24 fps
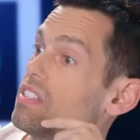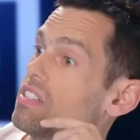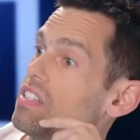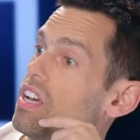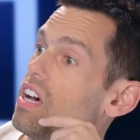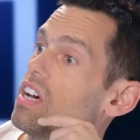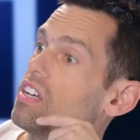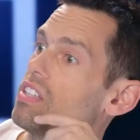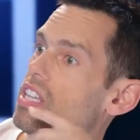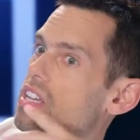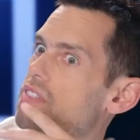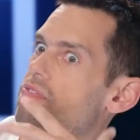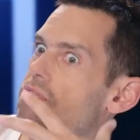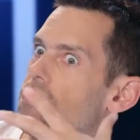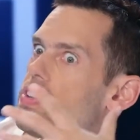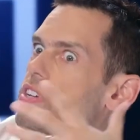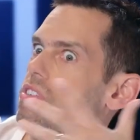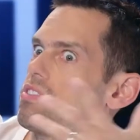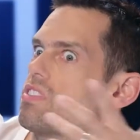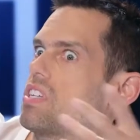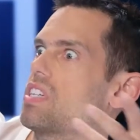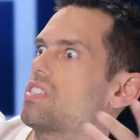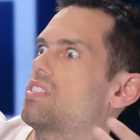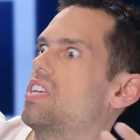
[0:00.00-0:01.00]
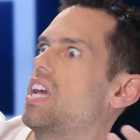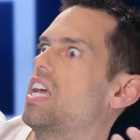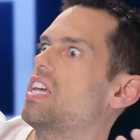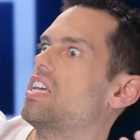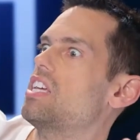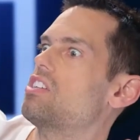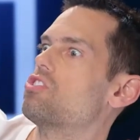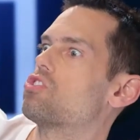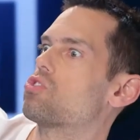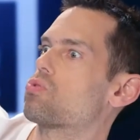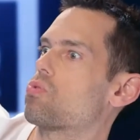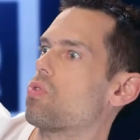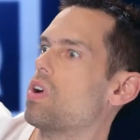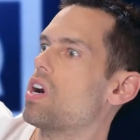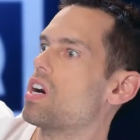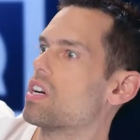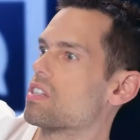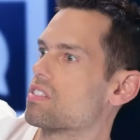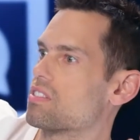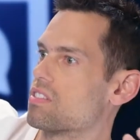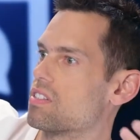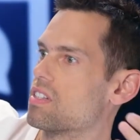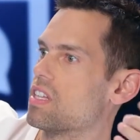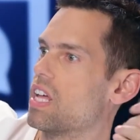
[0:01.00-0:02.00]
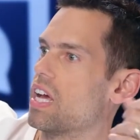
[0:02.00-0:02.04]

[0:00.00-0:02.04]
it does. It feels like taking drugs.